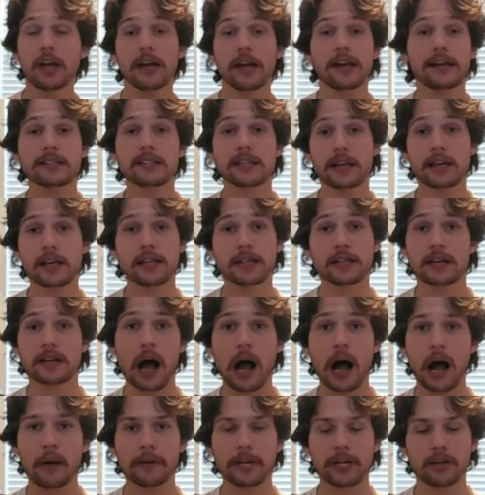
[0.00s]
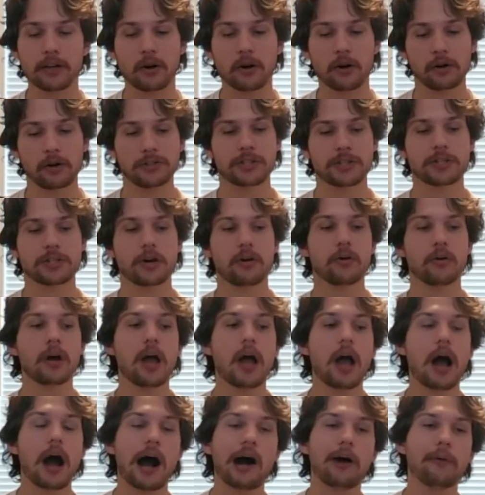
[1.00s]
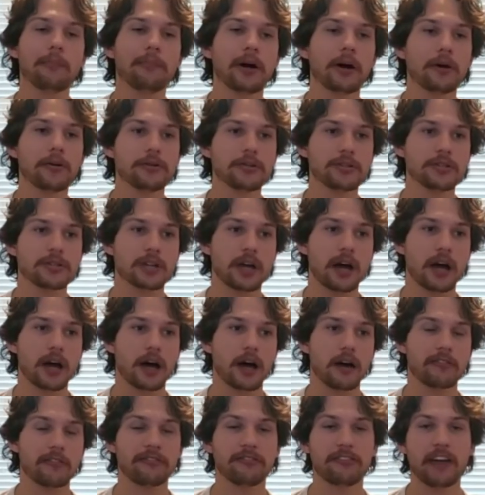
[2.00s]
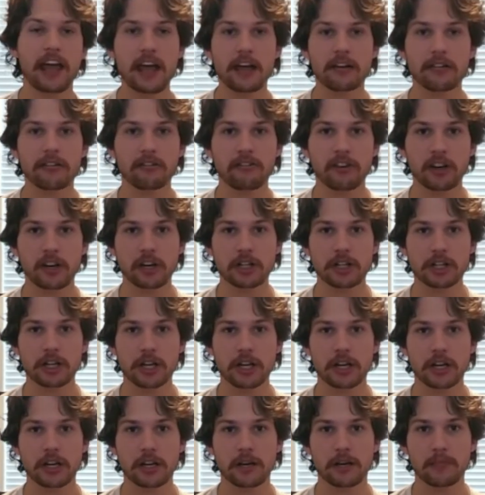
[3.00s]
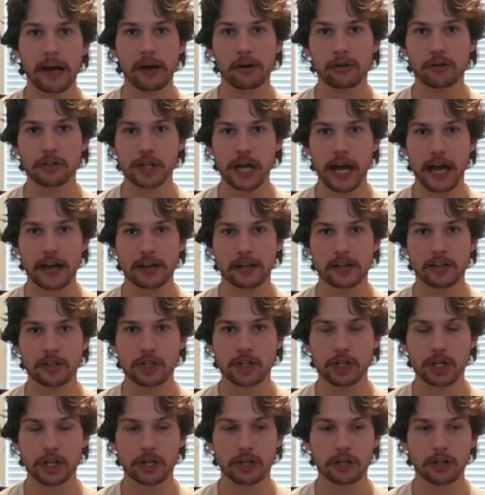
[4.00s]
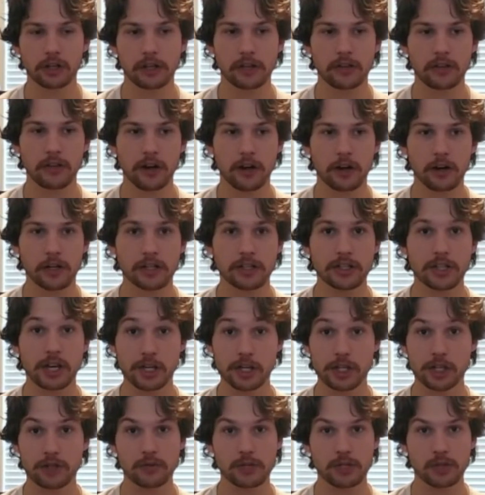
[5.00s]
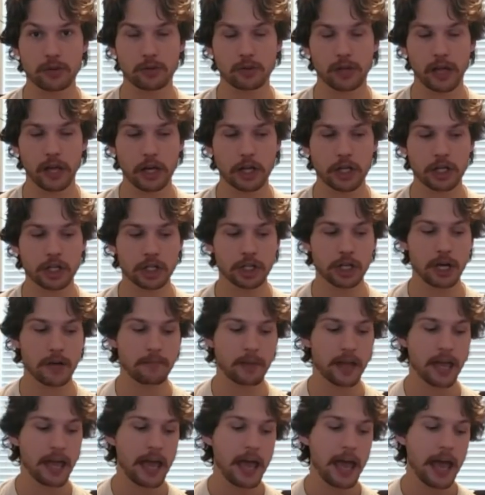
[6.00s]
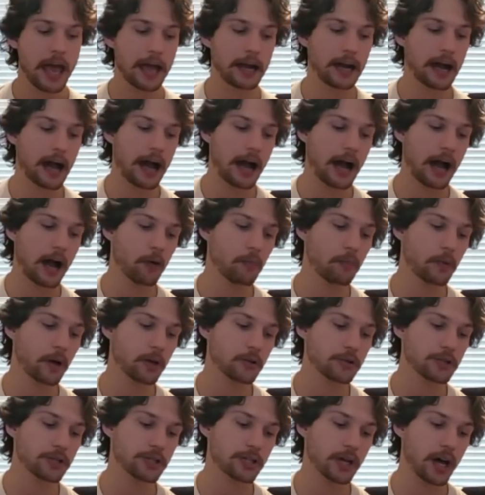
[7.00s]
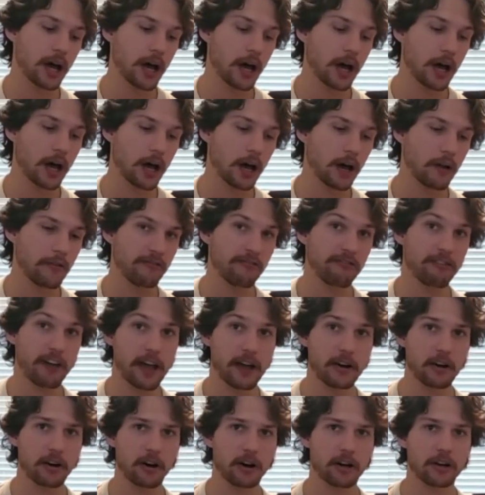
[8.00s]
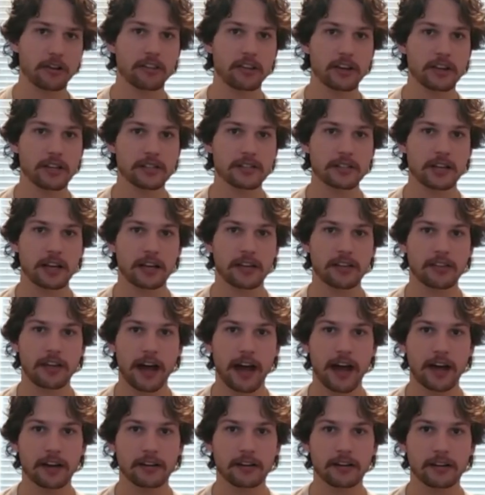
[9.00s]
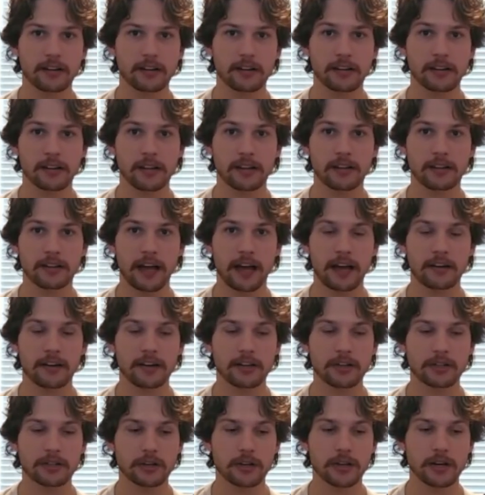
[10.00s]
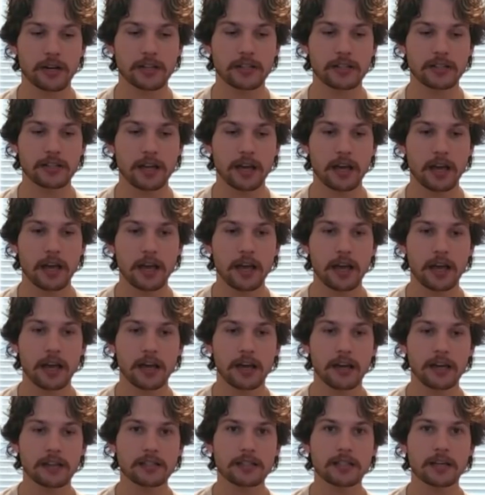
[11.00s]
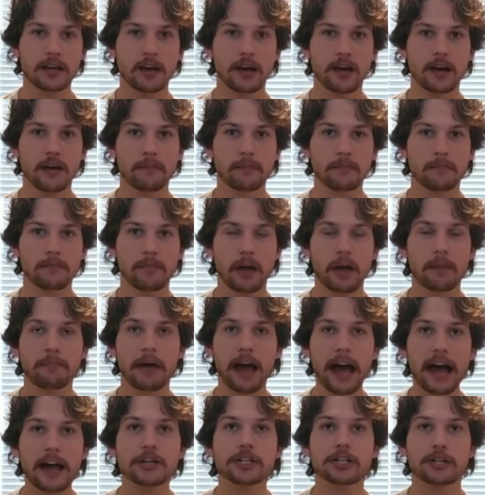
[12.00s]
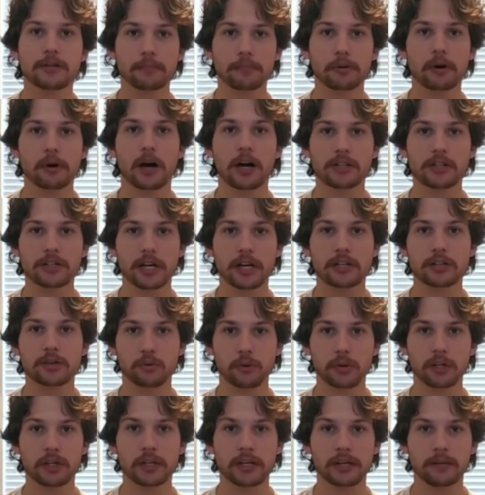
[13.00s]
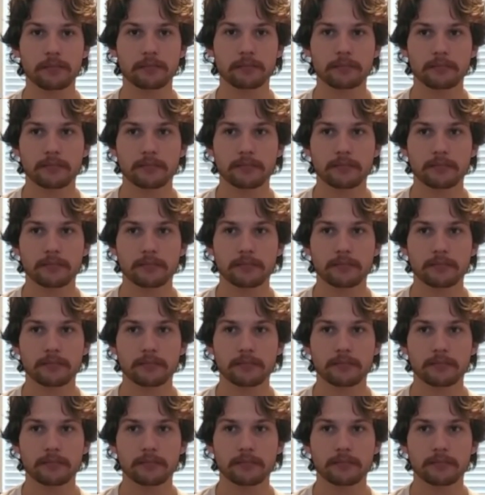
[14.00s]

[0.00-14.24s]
It's comedy gold, so I'll post fan fiction about Jack and Jill and their incestuous relationship, and I'll post fan art, things like that in that nature. It's my passion project, really.